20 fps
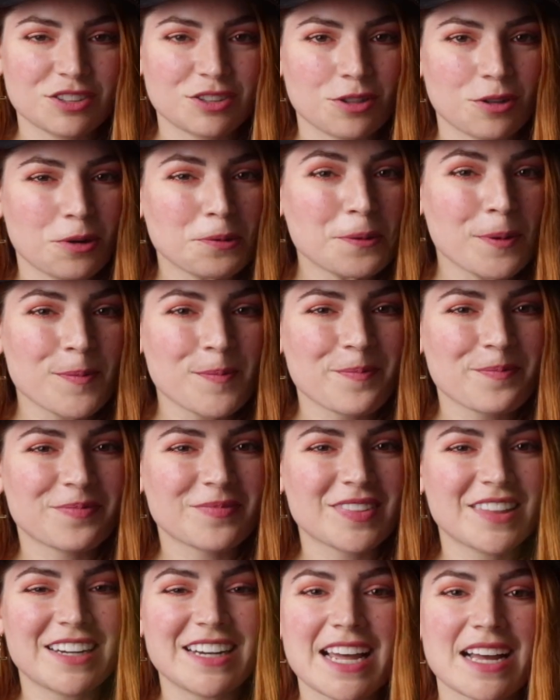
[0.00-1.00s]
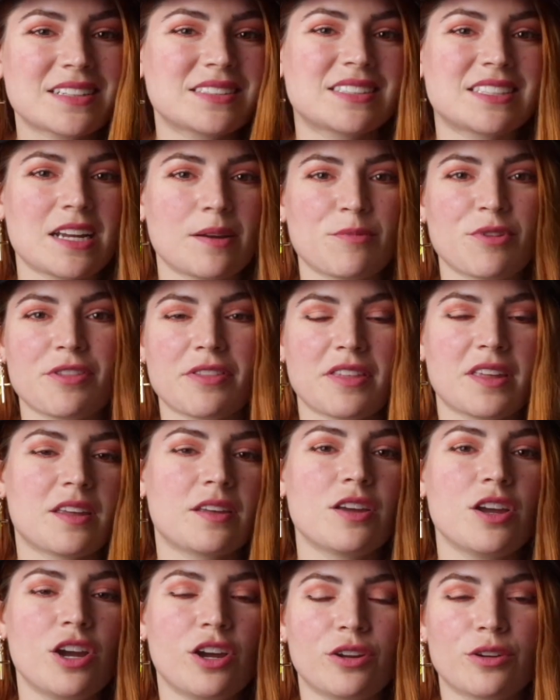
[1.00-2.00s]
So, the next time you
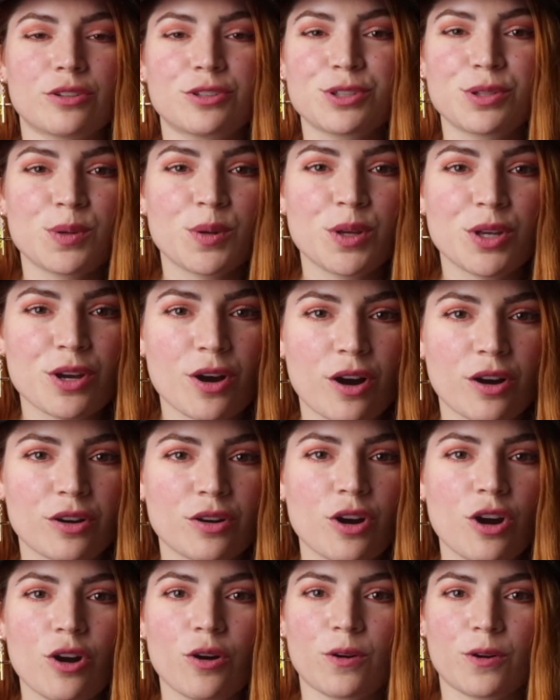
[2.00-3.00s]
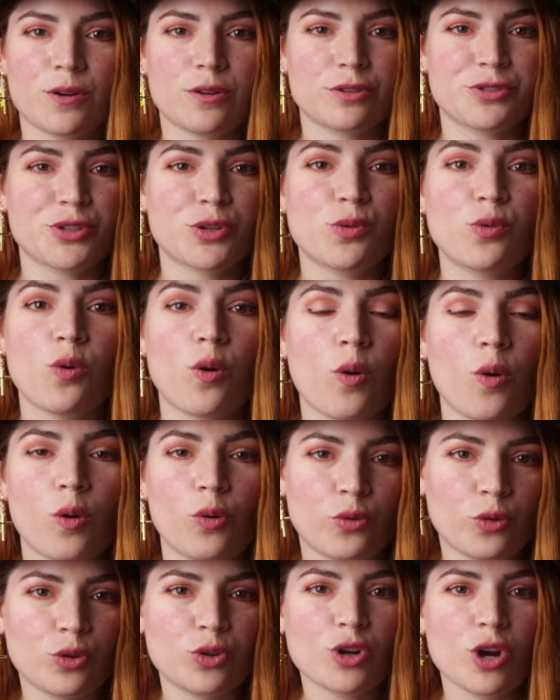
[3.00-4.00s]
think you're too young or you're too
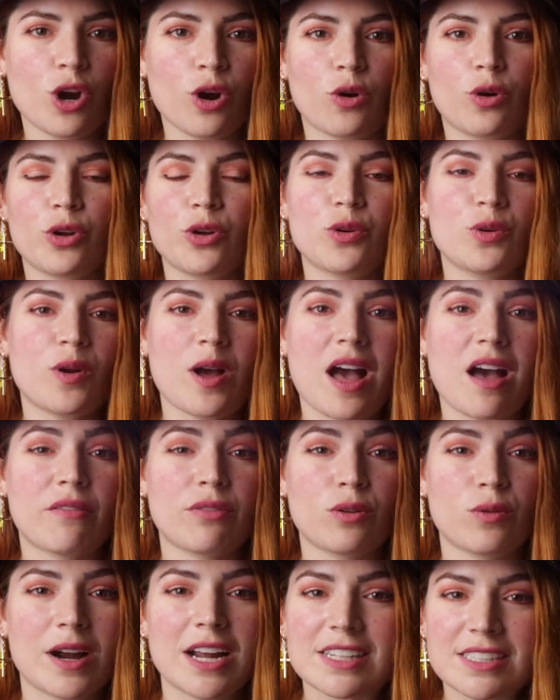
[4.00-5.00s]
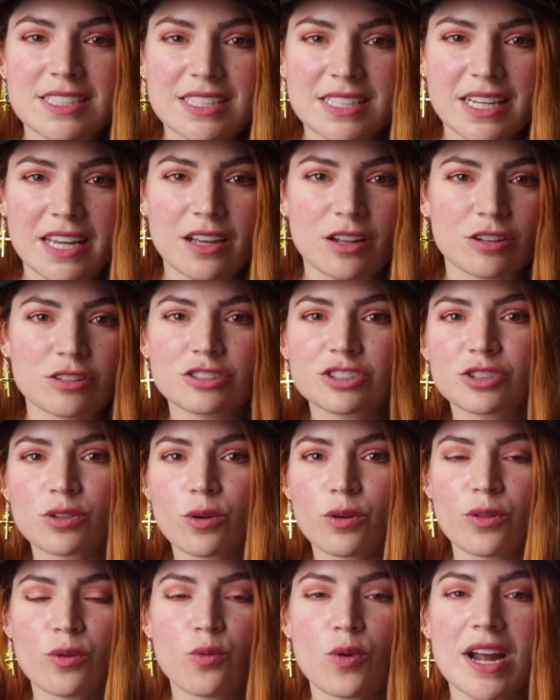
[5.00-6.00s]
old or you don't have the right skills
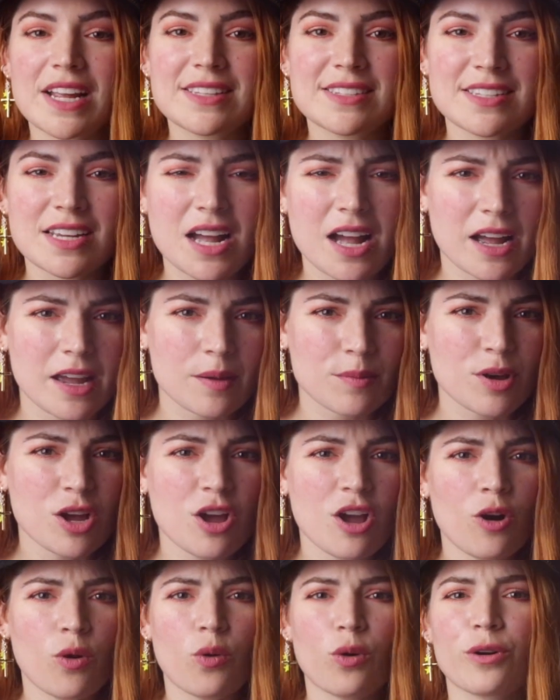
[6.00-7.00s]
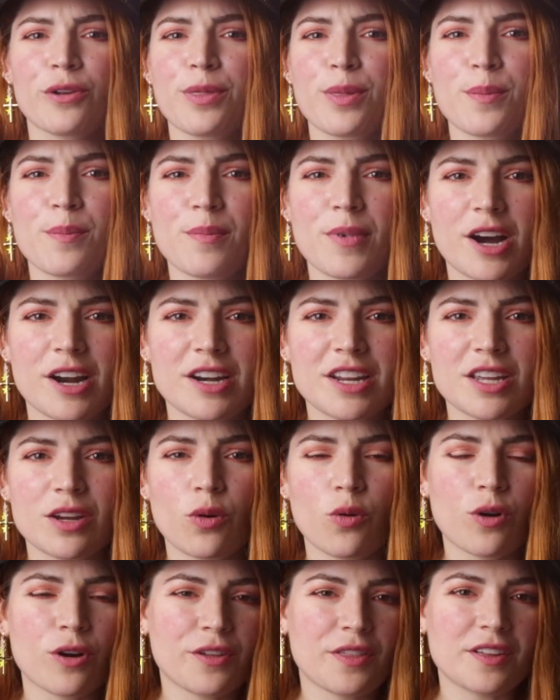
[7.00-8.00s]
or the right time or the money
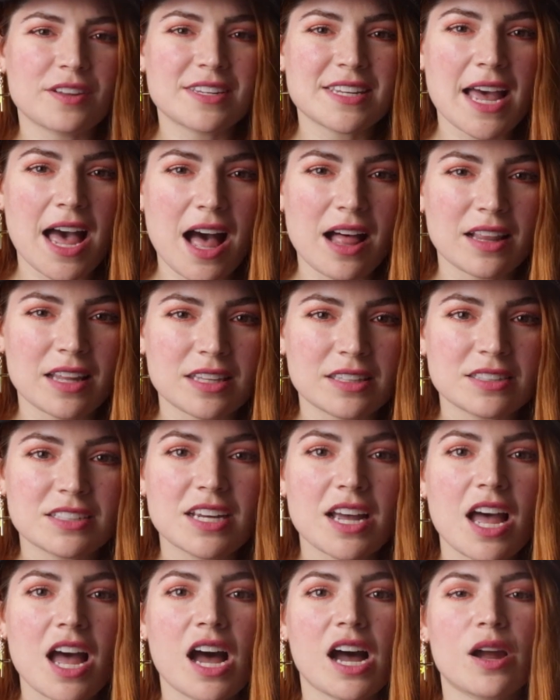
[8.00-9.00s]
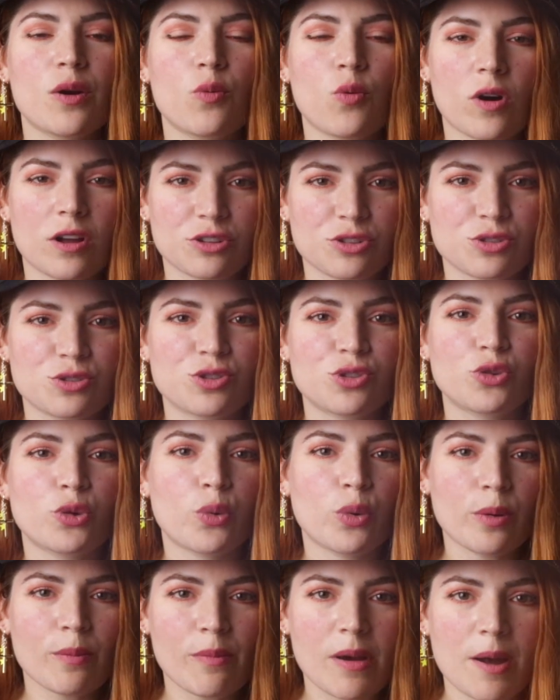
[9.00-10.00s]
or the talent, I want you to
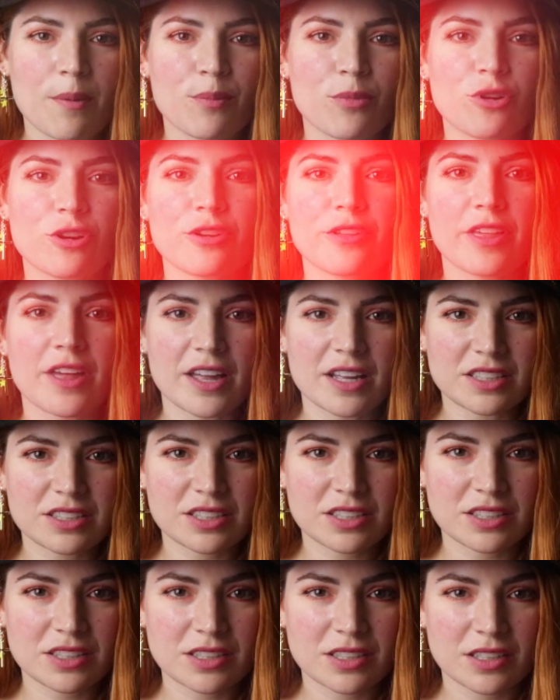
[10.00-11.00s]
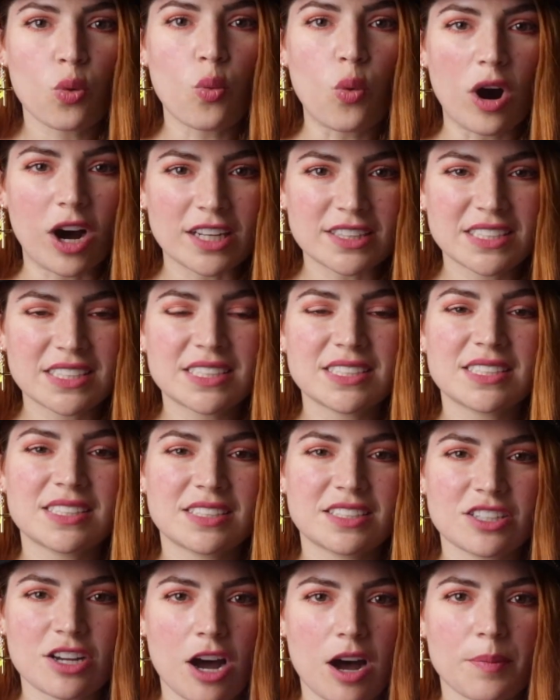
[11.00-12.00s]
remember this. What's
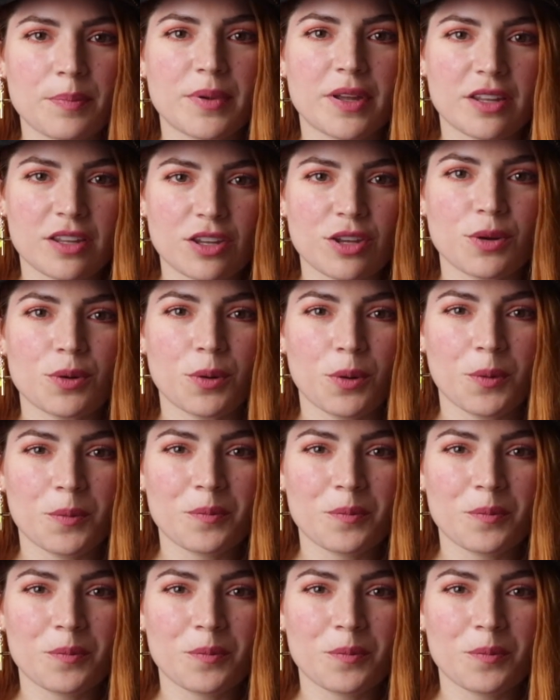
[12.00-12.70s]
stopping you?